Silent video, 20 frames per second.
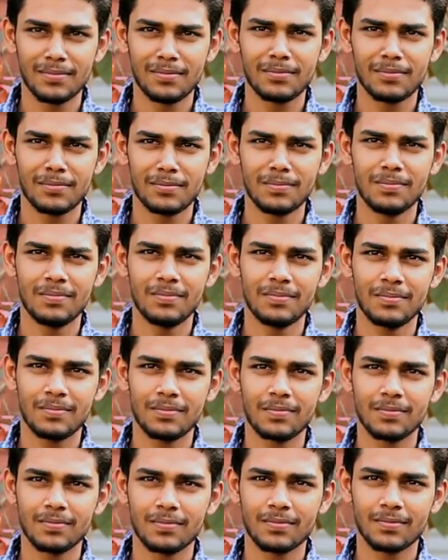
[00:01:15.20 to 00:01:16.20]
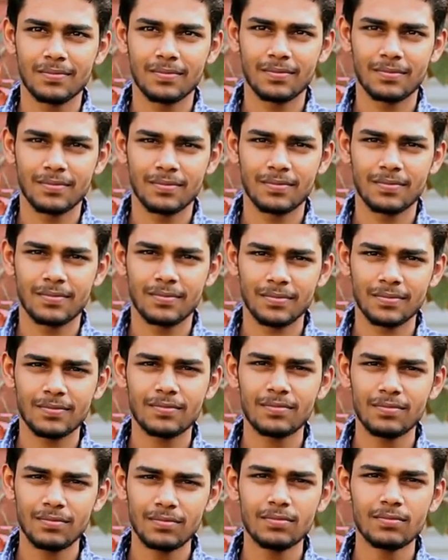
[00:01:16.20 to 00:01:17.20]

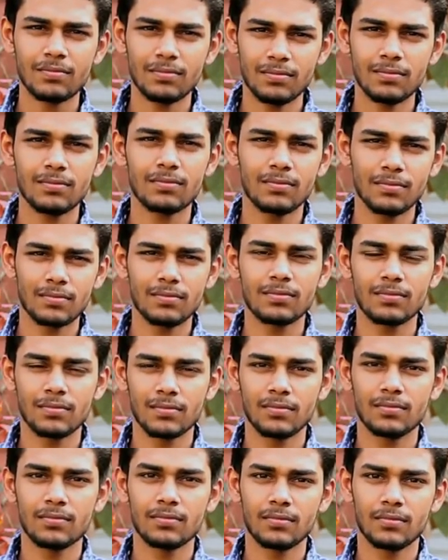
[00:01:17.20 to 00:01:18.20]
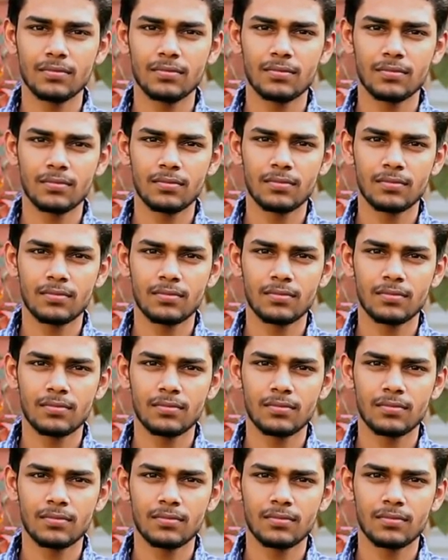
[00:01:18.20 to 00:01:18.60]
The person shown says nothing.